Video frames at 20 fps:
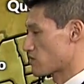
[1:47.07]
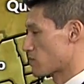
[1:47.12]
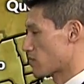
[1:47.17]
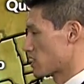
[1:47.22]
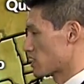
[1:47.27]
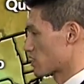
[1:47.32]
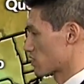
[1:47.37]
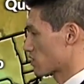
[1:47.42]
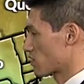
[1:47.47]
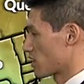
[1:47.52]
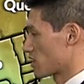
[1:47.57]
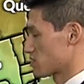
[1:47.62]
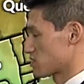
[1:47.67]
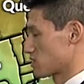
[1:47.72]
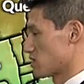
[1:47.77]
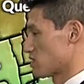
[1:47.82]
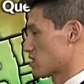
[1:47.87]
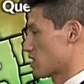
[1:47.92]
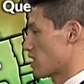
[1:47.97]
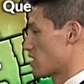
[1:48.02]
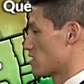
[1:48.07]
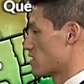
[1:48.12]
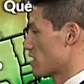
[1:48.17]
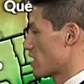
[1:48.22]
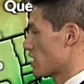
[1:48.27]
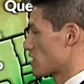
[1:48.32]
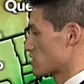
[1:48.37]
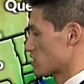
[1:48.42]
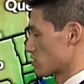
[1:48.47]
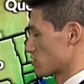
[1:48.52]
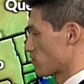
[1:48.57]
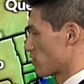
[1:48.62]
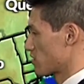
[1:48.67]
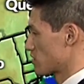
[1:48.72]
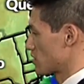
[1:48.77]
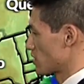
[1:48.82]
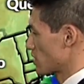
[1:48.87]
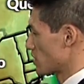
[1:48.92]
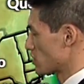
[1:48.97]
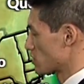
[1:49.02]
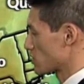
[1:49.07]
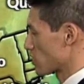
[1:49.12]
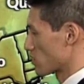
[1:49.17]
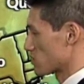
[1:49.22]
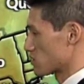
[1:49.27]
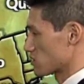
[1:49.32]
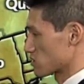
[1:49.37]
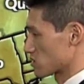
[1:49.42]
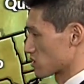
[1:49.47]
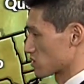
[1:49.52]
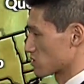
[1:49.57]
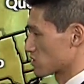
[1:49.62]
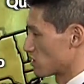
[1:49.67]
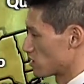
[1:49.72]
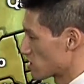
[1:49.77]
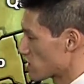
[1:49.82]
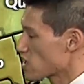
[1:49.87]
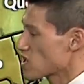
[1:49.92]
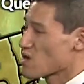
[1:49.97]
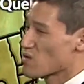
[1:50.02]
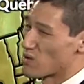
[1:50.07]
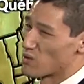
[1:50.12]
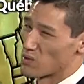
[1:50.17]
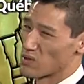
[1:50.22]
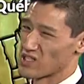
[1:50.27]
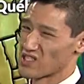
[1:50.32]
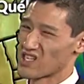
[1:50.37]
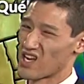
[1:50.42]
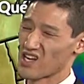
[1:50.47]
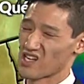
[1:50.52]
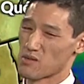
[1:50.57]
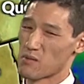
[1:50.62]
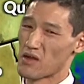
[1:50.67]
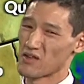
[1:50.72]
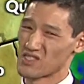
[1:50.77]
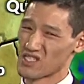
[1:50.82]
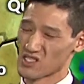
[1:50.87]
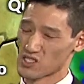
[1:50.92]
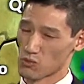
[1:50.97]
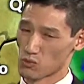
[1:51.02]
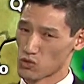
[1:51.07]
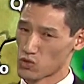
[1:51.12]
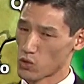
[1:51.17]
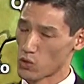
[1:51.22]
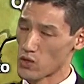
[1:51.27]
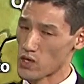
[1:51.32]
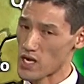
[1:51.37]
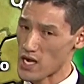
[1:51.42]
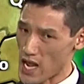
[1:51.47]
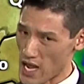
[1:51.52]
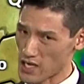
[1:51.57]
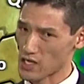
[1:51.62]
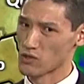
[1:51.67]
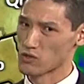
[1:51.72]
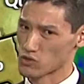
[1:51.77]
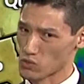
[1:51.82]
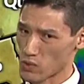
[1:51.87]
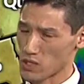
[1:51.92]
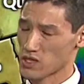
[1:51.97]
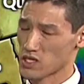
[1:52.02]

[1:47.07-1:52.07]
everybody across the entire nation as far as the east coast is concerned. We're really talking about seeing some tornadoes